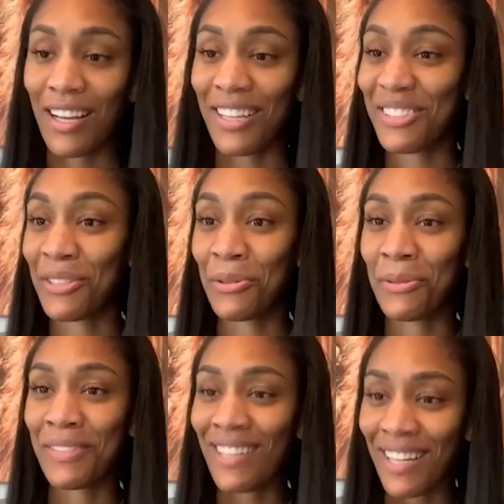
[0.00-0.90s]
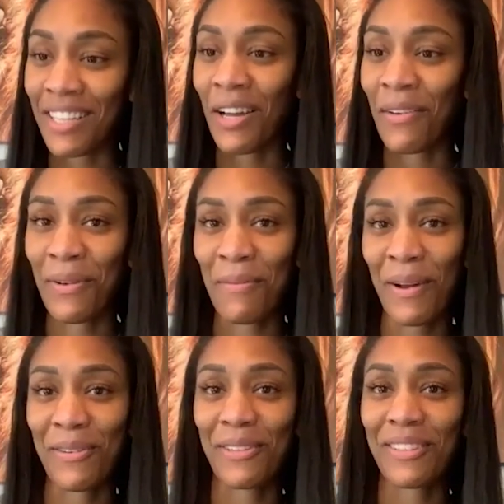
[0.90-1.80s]
soon enough what
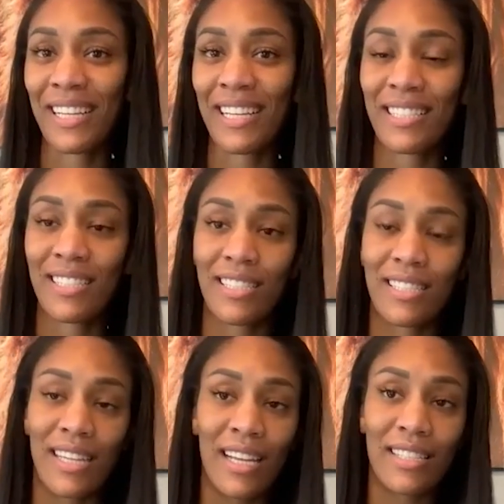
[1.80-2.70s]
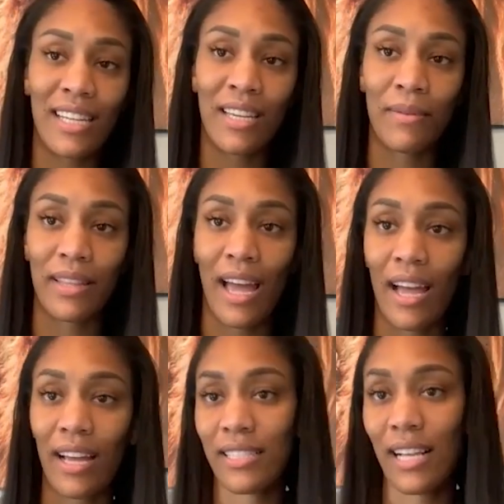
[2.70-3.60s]
my role is, and just sticking with
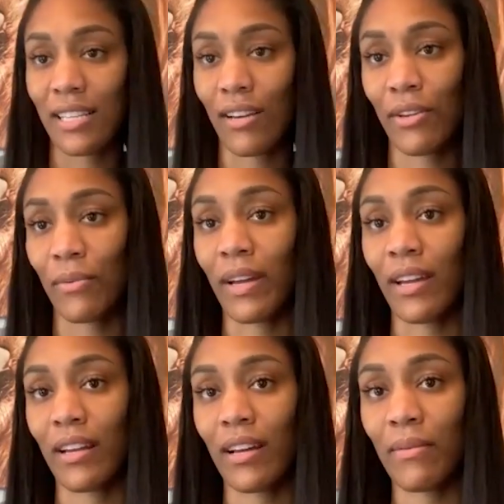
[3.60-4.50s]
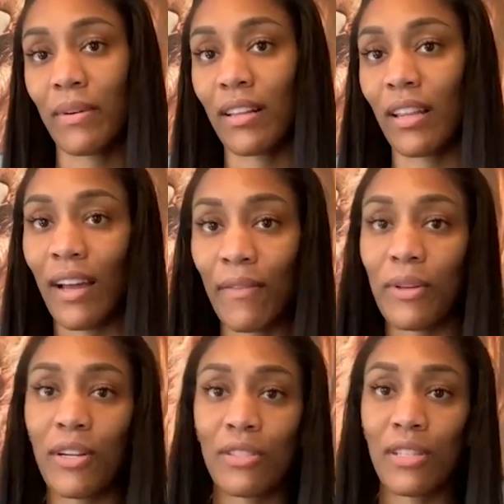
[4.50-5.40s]
that, because that's how you win. When
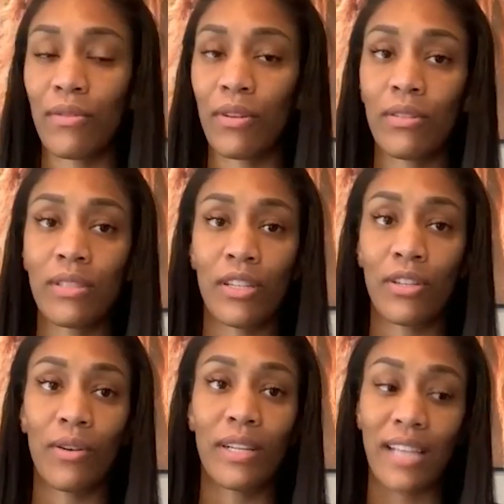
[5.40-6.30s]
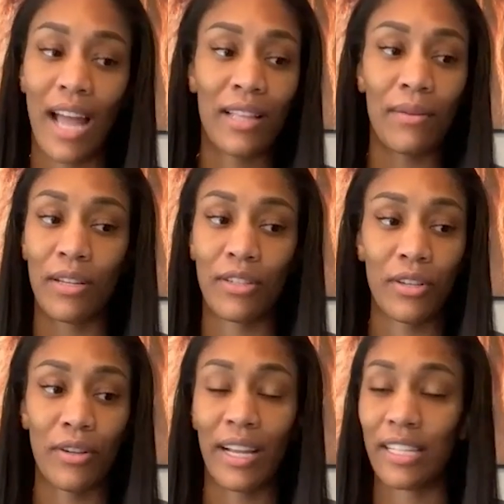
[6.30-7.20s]
everyone knows their roles and you know exactly what
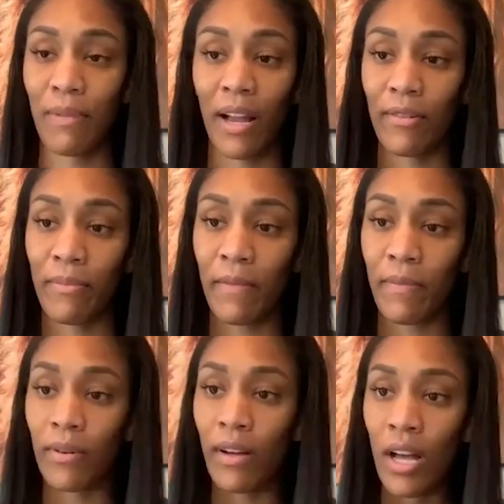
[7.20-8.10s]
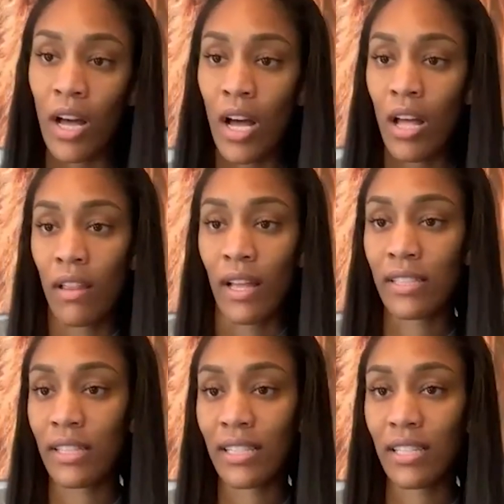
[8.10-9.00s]
you're going to expect from people,
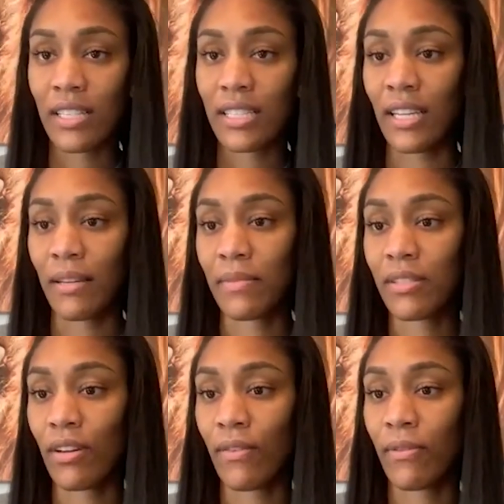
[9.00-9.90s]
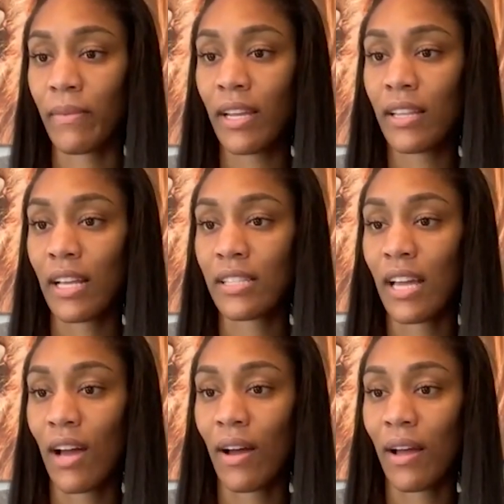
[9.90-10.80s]
that's a good team. So for me, that's
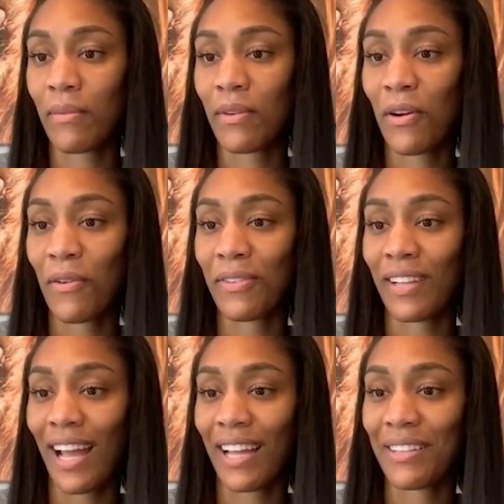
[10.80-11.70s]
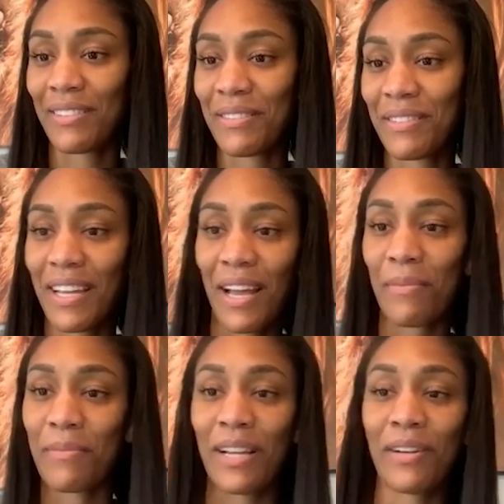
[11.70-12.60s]
how I can kind
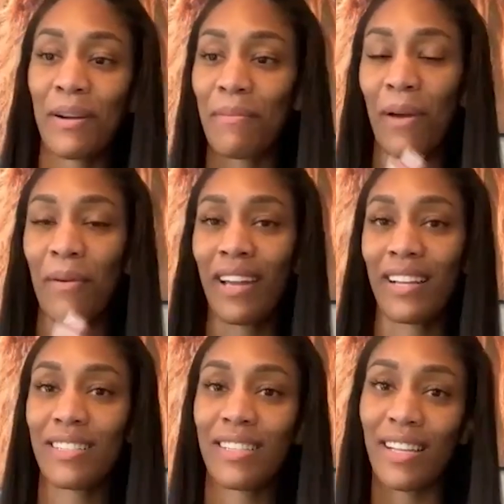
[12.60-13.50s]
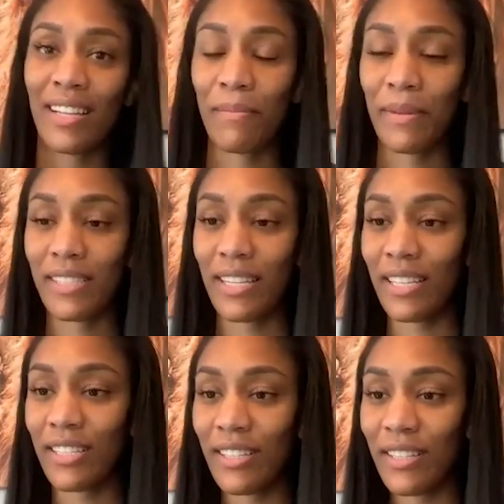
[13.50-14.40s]
of enter in my way into the Olympic stage.